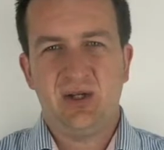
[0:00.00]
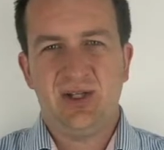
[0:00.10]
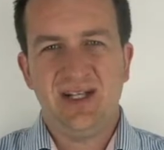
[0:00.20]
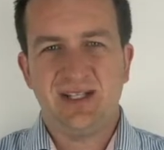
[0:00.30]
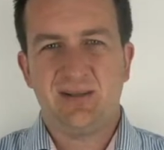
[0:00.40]

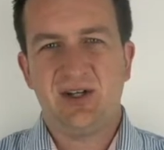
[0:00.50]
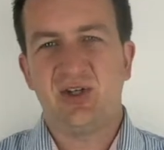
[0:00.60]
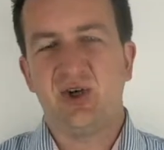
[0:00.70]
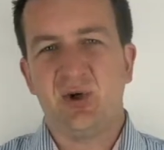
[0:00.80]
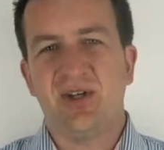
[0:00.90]
You need to make
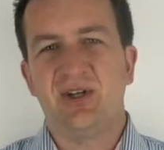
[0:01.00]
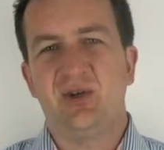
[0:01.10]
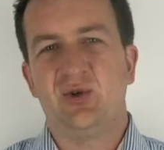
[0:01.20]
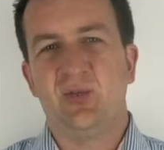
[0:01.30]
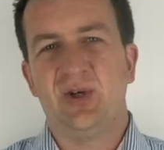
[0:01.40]
sure that
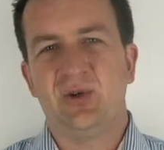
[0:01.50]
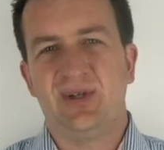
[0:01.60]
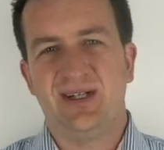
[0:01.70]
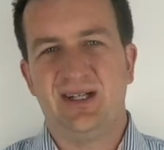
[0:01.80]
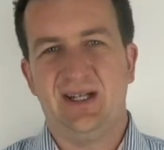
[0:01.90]
you're
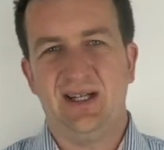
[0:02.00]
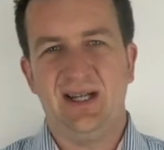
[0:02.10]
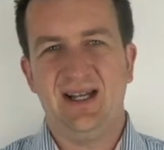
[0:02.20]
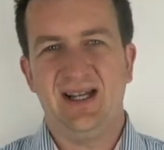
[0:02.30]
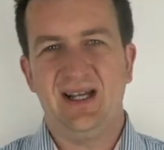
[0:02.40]
building
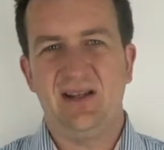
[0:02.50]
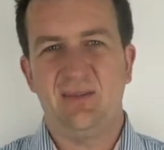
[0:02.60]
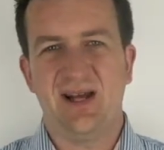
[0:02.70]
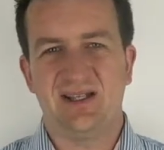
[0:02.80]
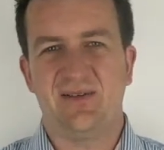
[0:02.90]

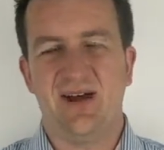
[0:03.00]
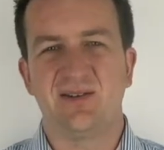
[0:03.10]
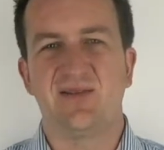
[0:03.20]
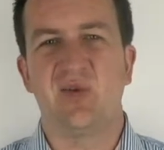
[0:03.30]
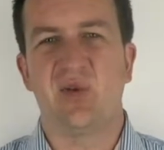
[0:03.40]
passive
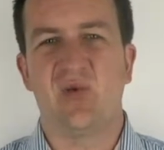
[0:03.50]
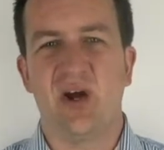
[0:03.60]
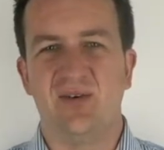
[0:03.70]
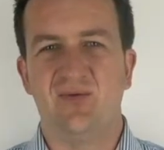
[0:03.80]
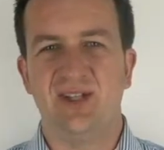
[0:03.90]
house for the
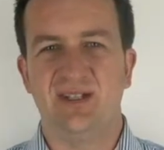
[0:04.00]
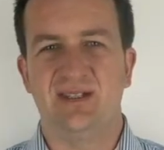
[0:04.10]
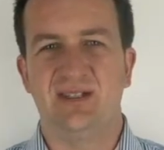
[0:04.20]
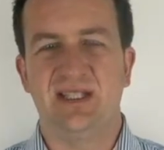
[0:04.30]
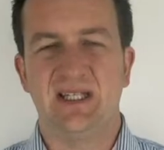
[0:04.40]
right
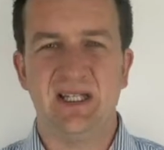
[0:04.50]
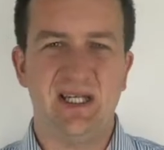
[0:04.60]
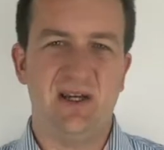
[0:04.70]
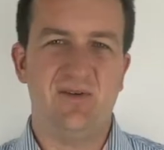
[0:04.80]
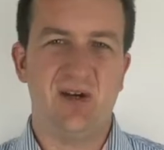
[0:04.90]
reasons.
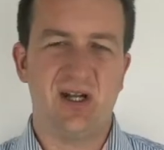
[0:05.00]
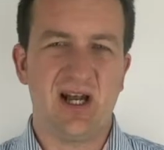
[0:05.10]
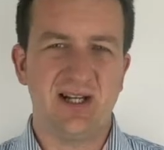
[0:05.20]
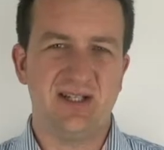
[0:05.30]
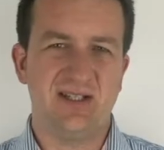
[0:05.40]
If you'd
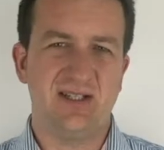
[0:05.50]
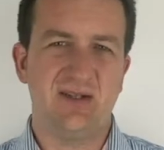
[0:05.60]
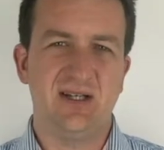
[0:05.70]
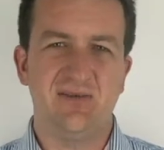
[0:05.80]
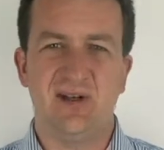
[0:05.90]
like
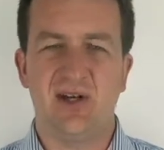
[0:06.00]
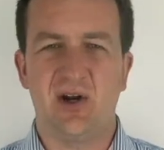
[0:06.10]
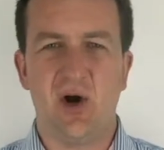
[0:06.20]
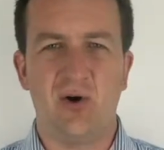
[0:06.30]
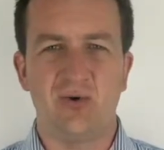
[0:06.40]
to live in
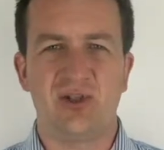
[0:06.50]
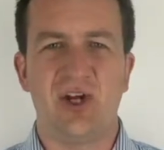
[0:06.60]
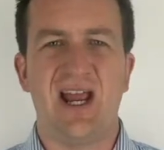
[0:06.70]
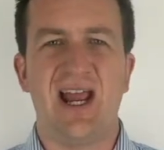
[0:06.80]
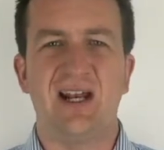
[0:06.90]
an
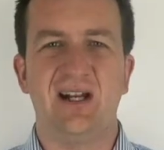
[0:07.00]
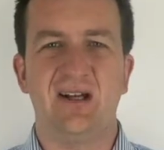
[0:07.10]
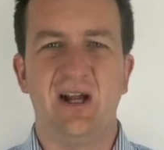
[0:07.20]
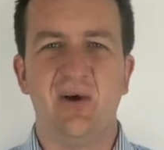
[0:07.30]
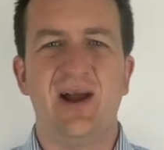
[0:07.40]
ultra
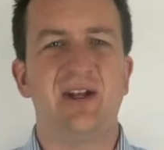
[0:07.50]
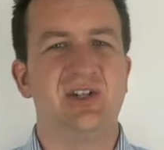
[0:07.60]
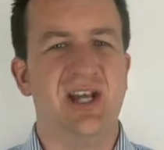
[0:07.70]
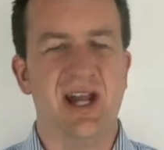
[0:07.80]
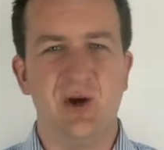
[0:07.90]
low
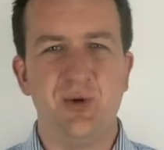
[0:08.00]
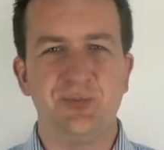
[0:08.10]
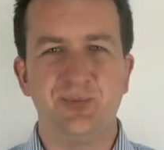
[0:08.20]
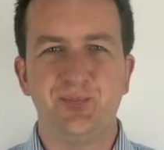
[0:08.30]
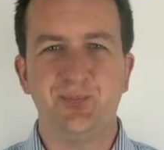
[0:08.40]
energy
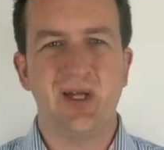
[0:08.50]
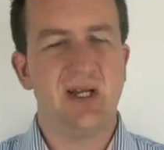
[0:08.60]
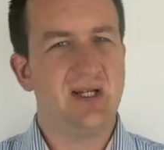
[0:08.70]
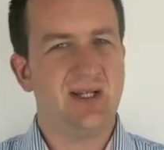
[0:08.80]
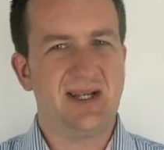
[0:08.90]
home
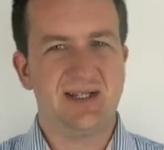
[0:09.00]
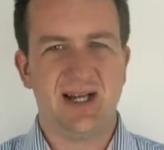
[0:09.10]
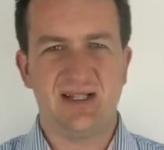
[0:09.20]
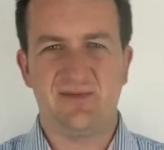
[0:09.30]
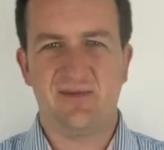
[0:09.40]
that
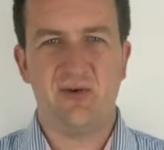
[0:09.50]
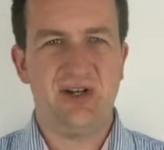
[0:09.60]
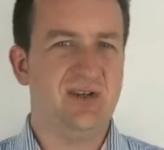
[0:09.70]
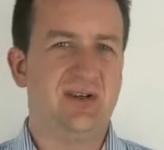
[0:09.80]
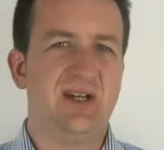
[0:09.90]
has
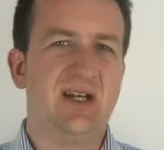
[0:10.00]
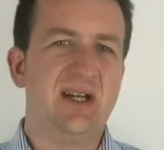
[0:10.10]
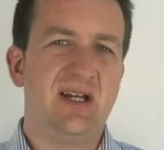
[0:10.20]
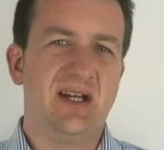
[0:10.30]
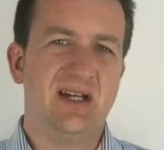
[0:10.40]
very good
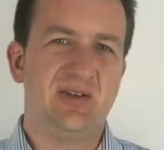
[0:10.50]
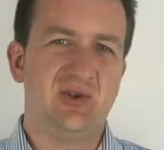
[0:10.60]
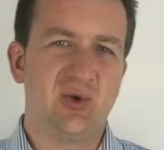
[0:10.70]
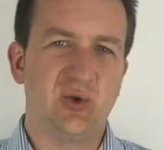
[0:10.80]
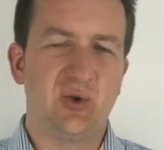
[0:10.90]

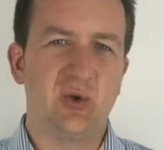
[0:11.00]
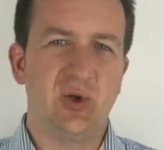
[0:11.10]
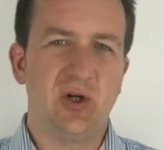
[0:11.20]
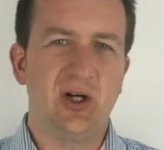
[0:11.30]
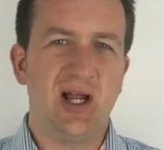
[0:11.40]
indoor
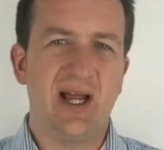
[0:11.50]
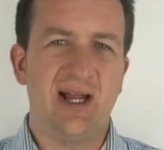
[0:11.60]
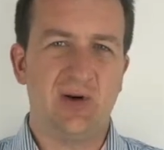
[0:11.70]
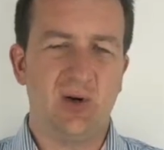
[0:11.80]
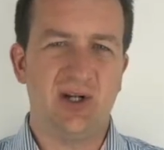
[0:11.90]

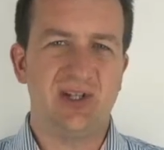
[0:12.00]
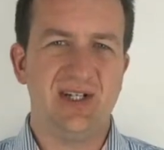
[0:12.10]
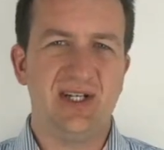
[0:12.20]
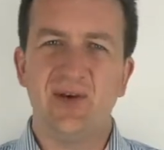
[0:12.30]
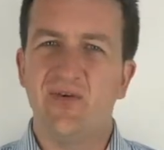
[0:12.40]
air
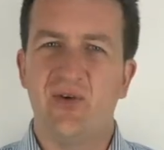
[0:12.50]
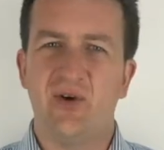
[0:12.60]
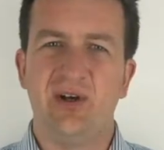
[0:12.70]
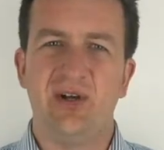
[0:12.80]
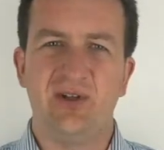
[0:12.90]
quality,
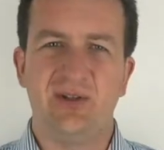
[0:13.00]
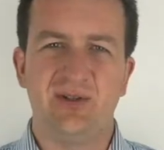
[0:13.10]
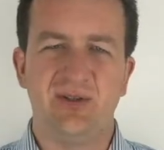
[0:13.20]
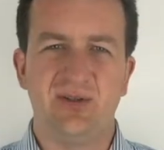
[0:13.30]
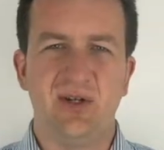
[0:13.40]
very
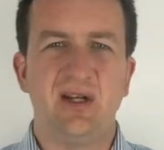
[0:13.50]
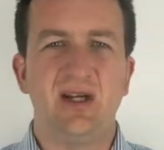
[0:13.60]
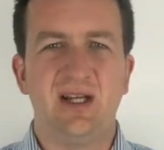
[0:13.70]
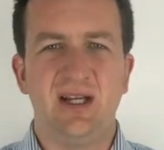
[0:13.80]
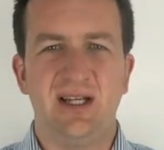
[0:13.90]
good
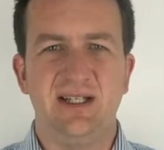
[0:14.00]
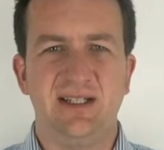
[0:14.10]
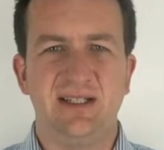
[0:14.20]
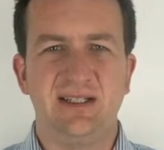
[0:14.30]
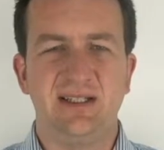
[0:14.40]

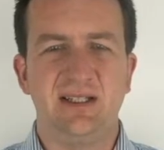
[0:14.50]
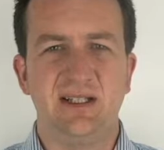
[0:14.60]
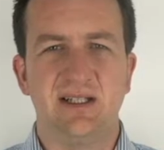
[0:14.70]
heating